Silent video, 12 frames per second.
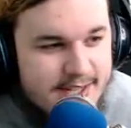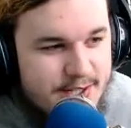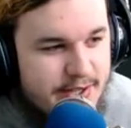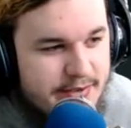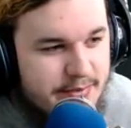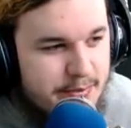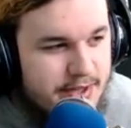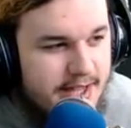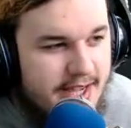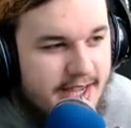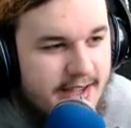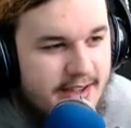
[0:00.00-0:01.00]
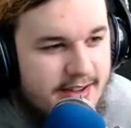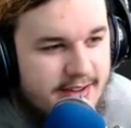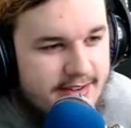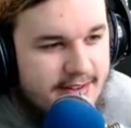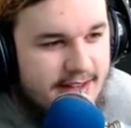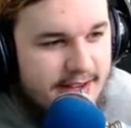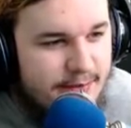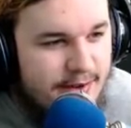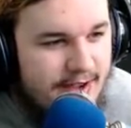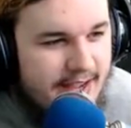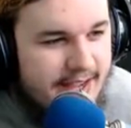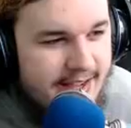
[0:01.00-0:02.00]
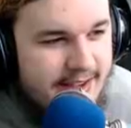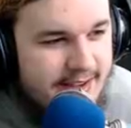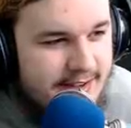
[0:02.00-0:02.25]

to even play. Like, why?